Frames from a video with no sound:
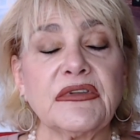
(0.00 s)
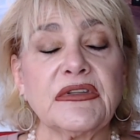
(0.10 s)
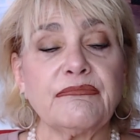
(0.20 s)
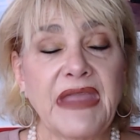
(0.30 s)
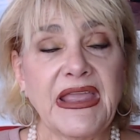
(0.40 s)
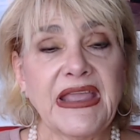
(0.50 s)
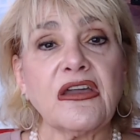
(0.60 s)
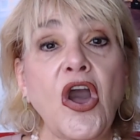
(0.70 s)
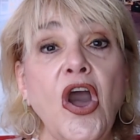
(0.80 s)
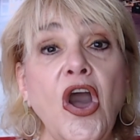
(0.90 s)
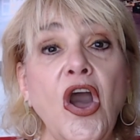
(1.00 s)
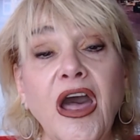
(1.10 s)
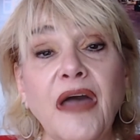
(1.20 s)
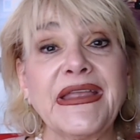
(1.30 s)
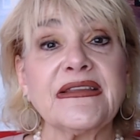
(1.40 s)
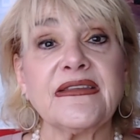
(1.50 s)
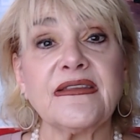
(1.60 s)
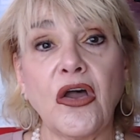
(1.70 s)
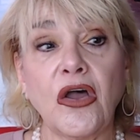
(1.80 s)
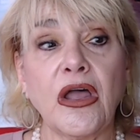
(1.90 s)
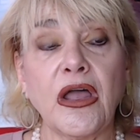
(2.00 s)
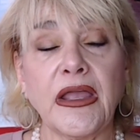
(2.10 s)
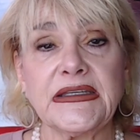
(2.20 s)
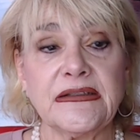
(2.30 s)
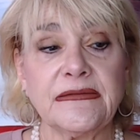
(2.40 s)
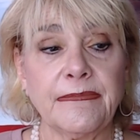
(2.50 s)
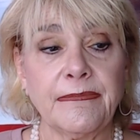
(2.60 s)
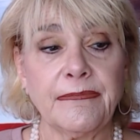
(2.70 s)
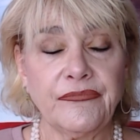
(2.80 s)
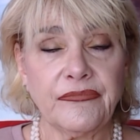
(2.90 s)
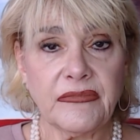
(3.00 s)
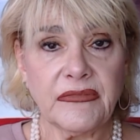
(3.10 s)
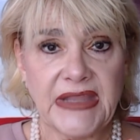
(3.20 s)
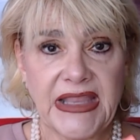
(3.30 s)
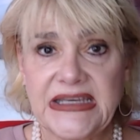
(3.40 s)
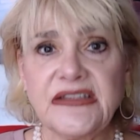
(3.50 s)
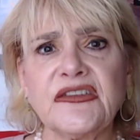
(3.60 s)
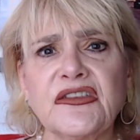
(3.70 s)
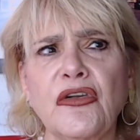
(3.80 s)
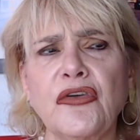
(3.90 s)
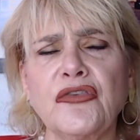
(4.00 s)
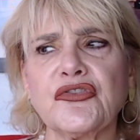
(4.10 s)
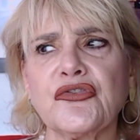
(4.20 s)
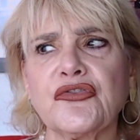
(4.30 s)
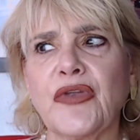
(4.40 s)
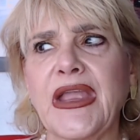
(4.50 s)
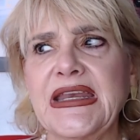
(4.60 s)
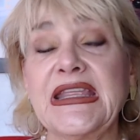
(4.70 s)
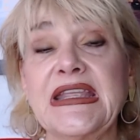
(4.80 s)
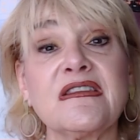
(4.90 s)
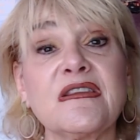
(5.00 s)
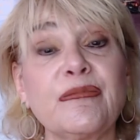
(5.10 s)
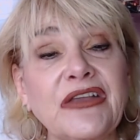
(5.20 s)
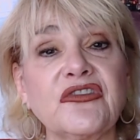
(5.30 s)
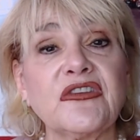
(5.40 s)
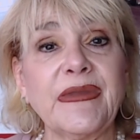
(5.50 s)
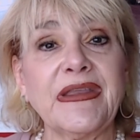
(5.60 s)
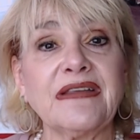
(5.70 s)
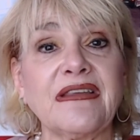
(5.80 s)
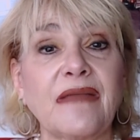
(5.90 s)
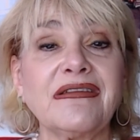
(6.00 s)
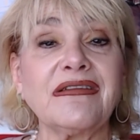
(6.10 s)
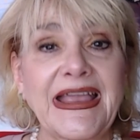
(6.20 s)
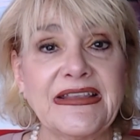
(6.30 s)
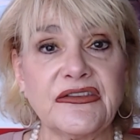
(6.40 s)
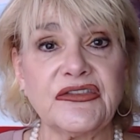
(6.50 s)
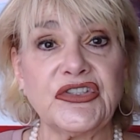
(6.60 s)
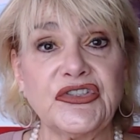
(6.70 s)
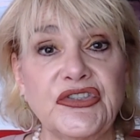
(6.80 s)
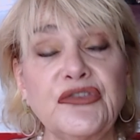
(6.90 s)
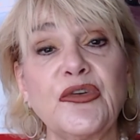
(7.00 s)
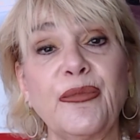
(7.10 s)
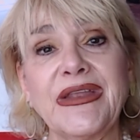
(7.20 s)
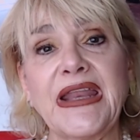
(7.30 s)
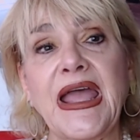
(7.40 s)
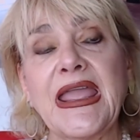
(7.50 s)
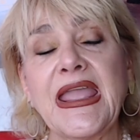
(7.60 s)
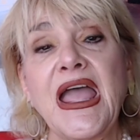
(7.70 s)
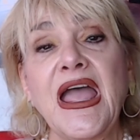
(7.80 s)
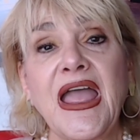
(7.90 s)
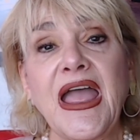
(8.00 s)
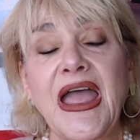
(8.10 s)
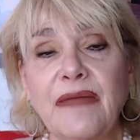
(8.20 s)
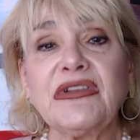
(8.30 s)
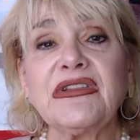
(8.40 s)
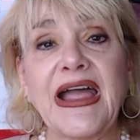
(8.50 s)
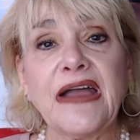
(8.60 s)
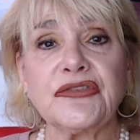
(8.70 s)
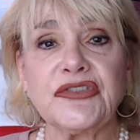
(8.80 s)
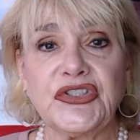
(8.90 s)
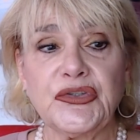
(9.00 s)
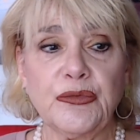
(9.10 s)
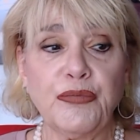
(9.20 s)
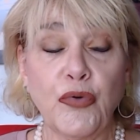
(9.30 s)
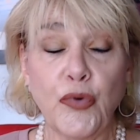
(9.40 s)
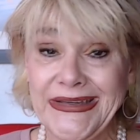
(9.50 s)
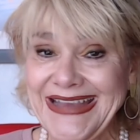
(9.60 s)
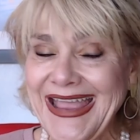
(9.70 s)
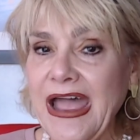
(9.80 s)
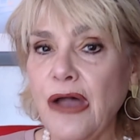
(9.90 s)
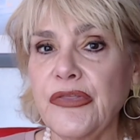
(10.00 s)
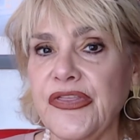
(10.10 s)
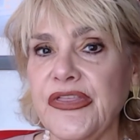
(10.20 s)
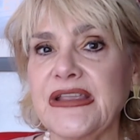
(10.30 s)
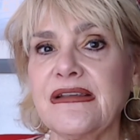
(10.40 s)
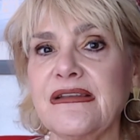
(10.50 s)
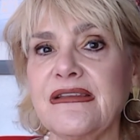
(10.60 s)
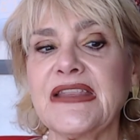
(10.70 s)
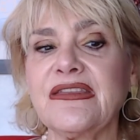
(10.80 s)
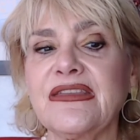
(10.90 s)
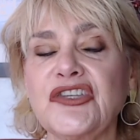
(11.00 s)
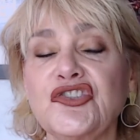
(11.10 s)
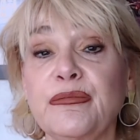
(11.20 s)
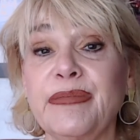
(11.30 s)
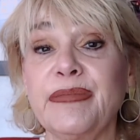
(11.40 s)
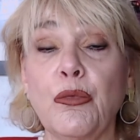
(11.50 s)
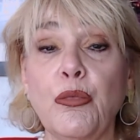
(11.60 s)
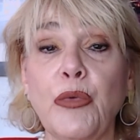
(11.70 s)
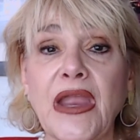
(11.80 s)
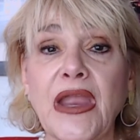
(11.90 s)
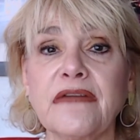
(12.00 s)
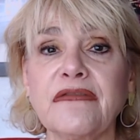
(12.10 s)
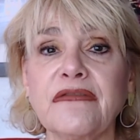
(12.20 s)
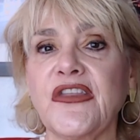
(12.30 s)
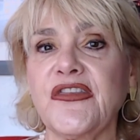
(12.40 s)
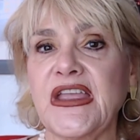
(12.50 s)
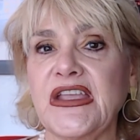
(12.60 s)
make comments on any disclosures or any inspections because I'm not licensed to do so, but I am allowed to point out things that they should be aware of or that they